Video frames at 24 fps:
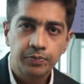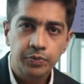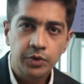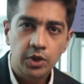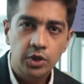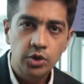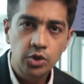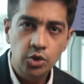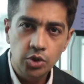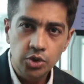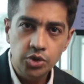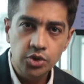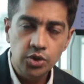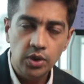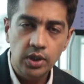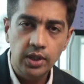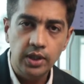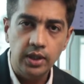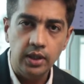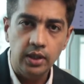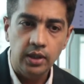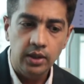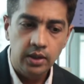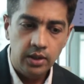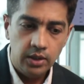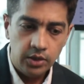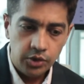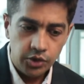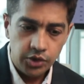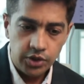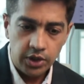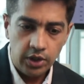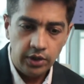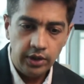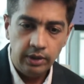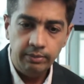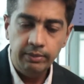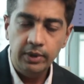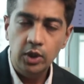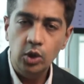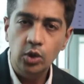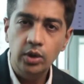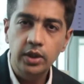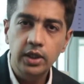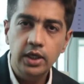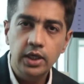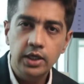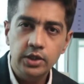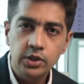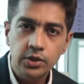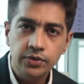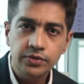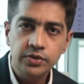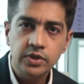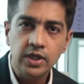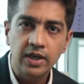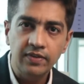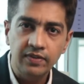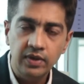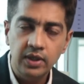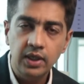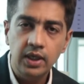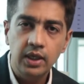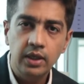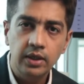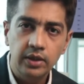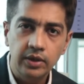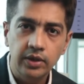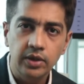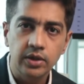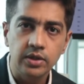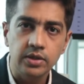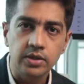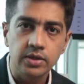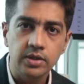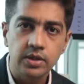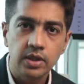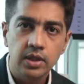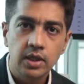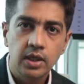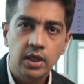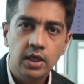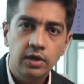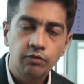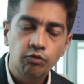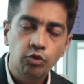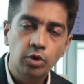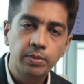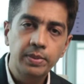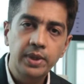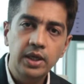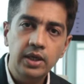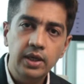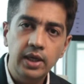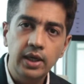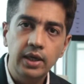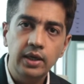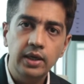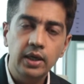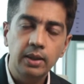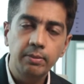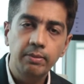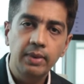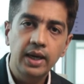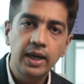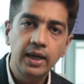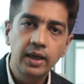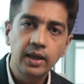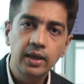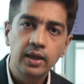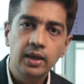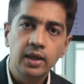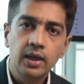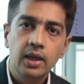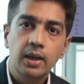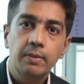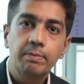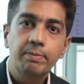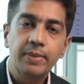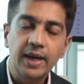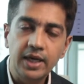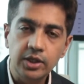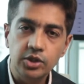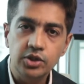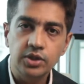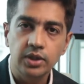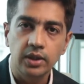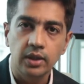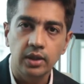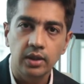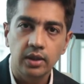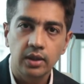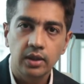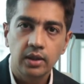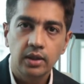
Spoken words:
usually children below the age of 7-8 years would be treated by patching.